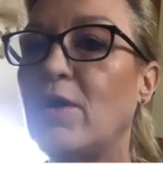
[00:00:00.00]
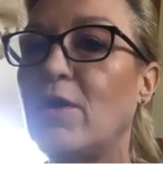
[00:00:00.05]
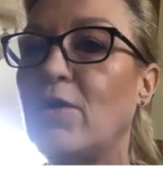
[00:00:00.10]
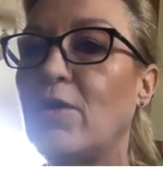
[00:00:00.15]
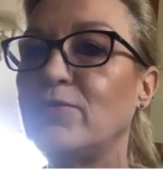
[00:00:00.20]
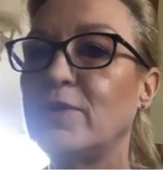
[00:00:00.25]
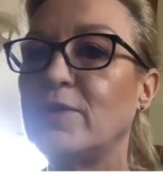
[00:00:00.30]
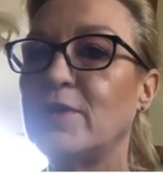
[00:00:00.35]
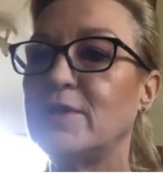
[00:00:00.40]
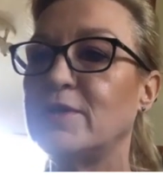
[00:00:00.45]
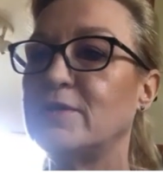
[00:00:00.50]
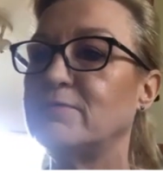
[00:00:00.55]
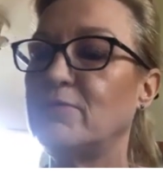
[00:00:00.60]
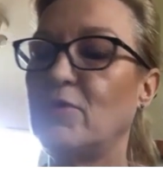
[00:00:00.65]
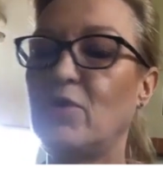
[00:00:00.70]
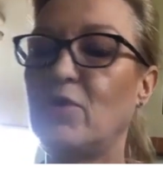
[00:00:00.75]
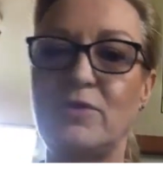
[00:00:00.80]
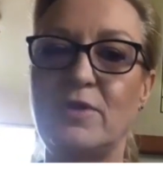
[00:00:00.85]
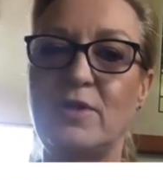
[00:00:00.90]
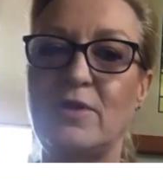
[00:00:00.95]
on
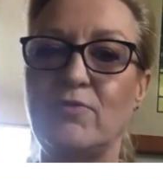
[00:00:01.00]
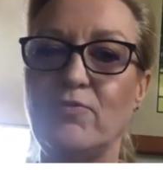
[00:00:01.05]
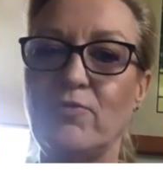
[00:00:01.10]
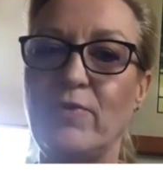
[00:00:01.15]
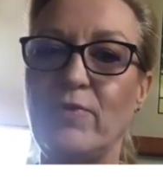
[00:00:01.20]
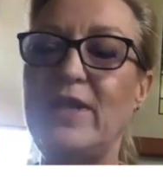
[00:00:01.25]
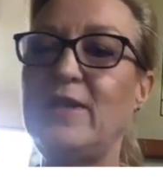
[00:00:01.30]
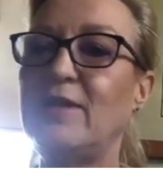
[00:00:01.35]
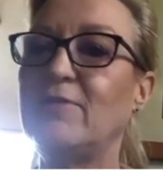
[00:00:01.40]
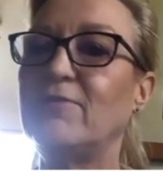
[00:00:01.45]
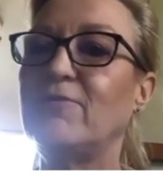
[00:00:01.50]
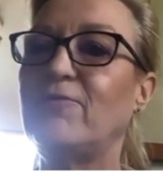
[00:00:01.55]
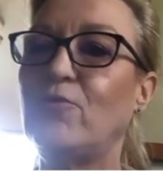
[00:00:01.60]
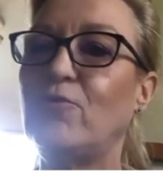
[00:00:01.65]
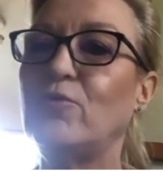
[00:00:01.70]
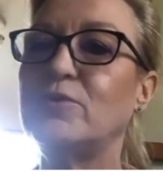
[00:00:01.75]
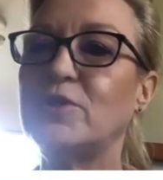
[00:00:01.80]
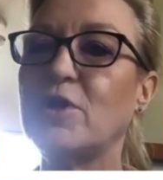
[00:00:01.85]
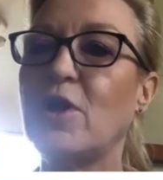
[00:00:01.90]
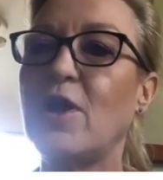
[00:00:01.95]
the reading
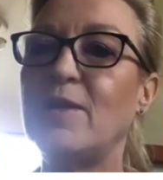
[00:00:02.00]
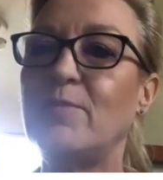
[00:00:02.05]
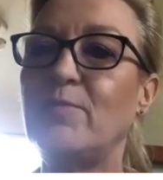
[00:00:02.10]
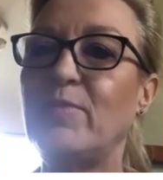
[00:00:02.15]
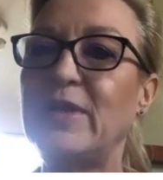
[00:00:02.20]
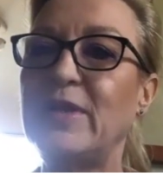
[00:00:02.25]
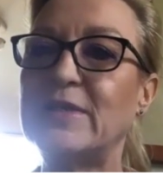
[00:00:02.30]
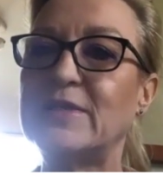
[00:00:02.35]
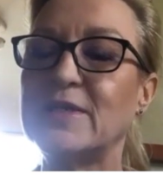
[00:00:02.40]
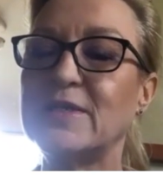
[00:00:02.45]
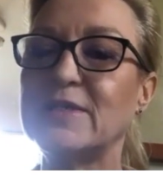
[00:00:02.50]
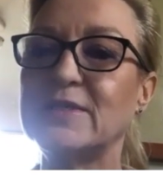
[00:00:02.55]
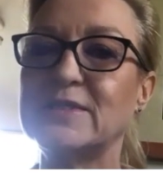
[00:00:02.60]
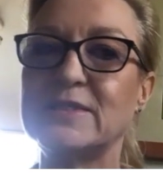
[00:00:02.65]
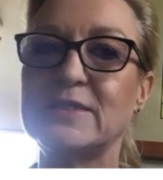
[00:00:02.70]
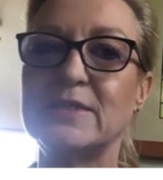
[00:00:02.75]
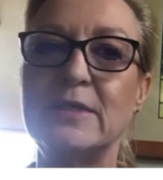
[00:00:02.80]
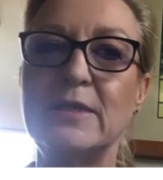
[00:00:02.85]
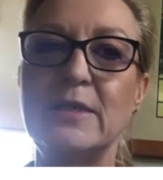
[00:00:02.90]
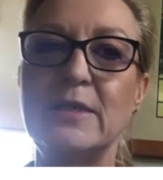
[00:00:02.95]
for diabetics